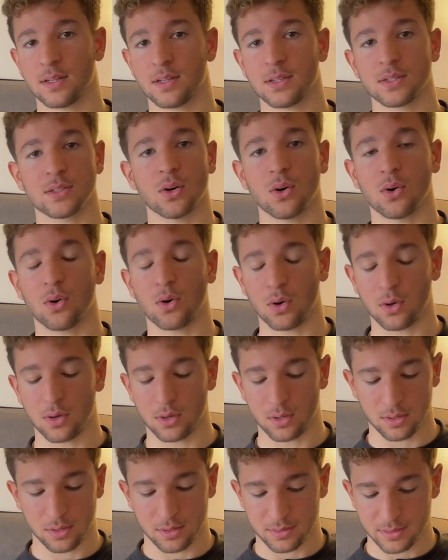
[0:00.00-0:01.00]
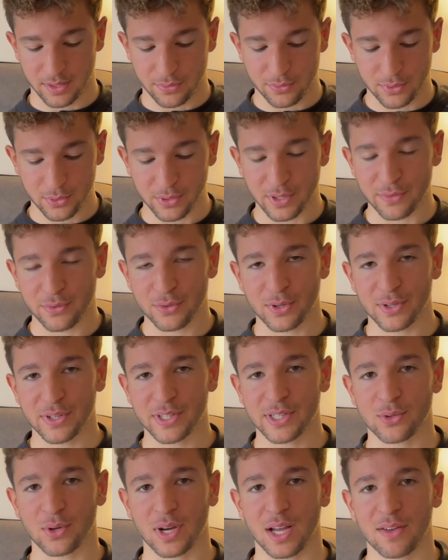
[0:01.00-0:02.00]
So if you need
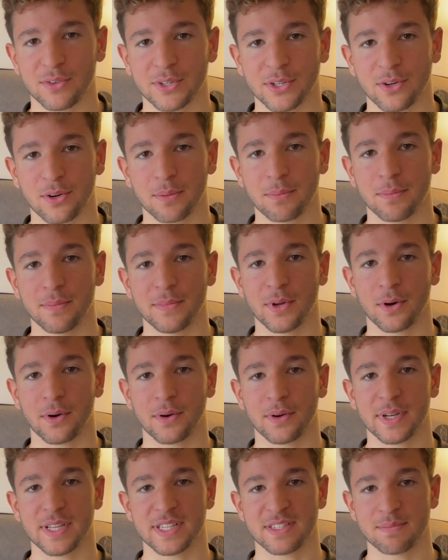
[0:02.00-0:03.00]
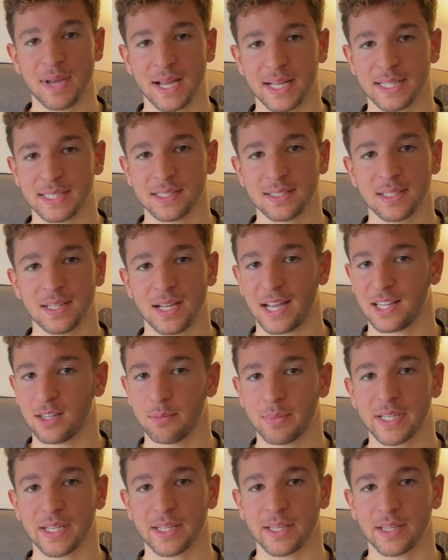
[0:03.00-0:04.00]
to have your knees bent at the
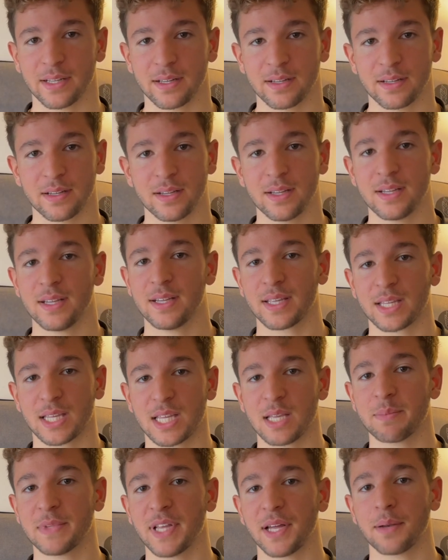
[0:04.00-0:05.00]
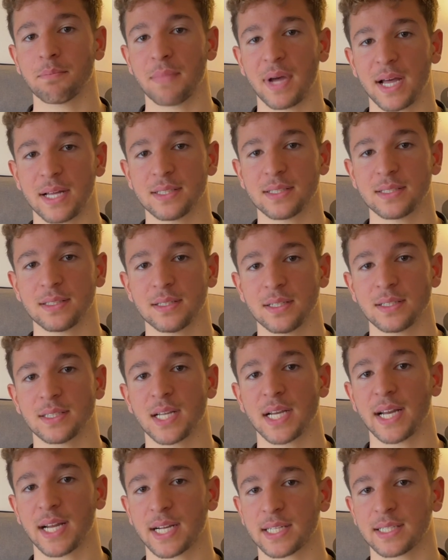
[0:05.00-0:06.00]
beginning, keep them bent
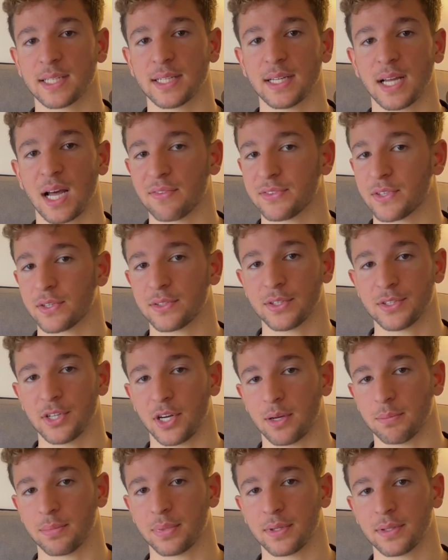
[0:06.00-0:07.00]
directly after the jump.